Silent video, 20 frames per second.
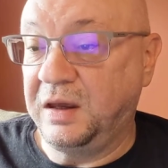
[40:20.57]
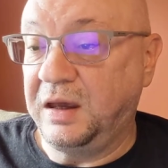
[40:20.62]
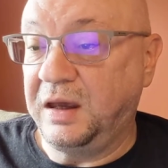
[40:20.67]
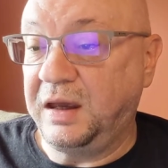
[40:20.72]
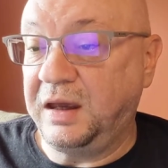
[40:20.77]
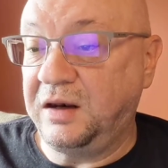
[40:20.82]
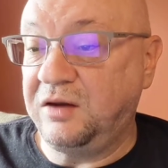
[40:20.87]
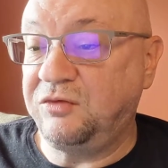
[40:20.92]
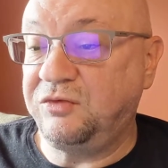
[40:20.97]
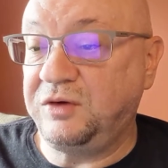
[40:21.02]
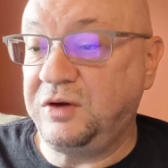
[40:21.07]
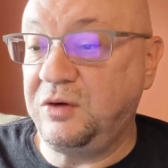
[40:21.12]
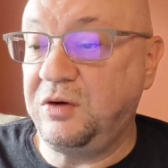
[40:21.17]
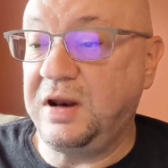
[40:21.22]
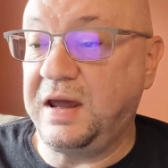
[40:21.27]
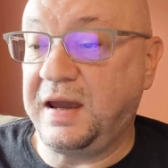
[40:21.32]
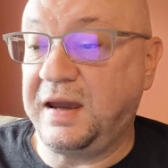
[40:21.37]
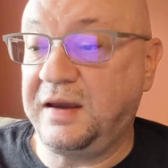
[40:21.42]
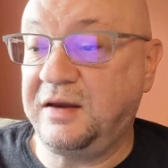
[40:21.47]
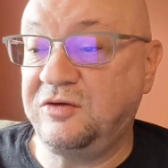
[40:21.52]
In a few
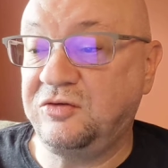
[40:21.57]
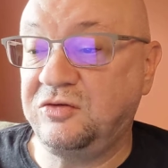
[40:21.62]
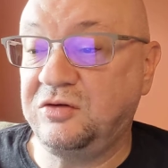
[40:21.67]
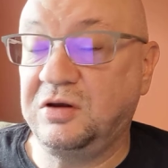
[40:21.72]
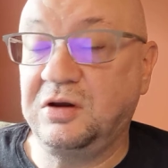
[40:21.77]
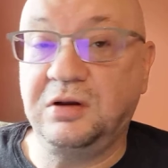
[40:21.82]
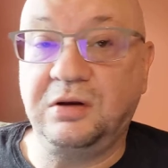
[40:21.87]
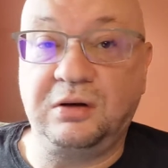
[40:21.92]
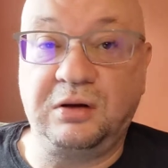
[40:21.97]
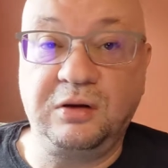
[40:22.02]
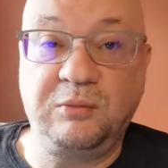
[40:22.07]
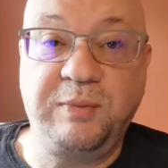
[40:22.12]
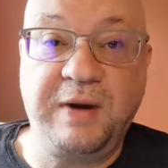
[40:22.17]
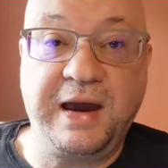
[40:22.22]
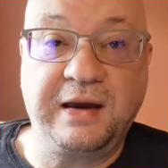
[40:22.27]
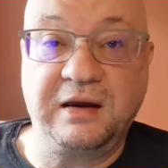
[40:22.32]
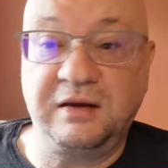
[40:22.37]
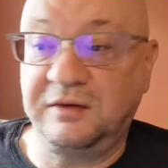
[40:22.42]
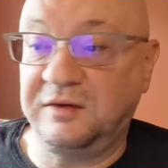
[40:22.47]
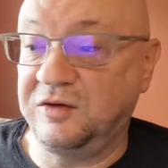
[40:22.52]
days, look
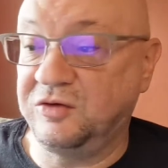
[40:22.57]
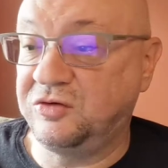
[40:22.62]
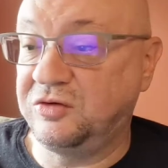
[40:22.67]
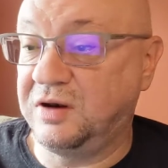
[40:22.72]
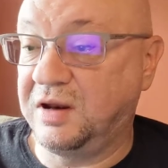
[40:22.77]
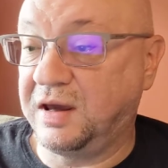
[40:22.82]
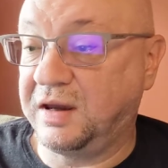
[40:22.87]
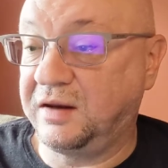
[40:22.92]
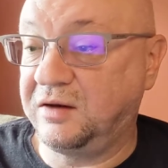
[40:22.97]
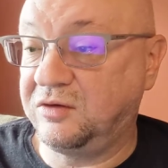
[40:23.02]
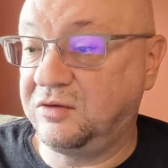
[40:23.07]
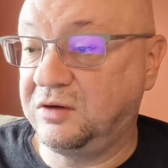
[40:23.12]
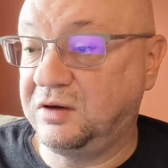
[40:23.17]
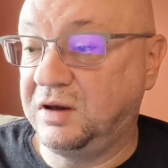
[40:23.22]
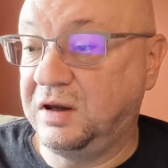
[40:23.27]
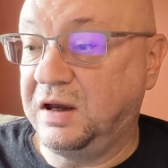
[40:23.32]
back at this night.